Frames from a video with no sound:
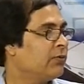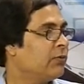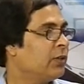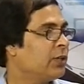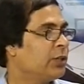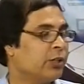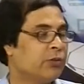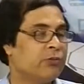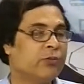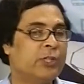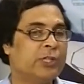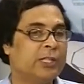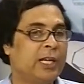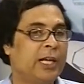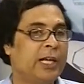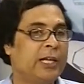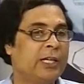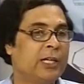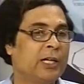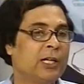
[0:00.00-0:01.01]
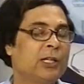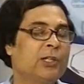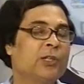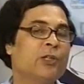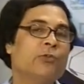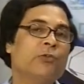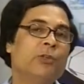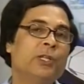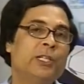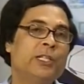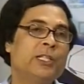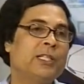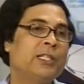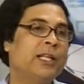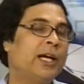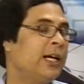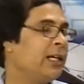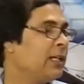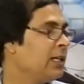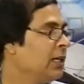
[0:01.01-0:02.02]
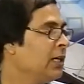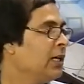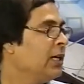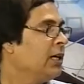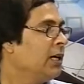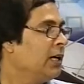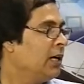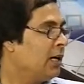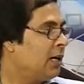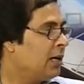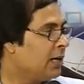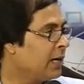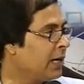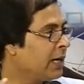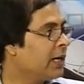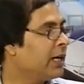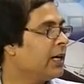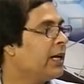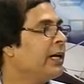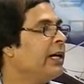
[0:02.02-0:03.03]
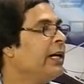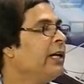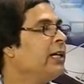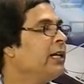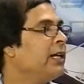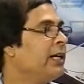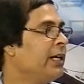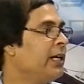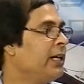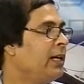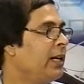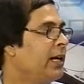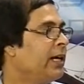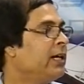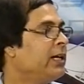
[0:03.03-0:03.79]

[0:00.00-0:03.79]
function words like the words that occur again and again, like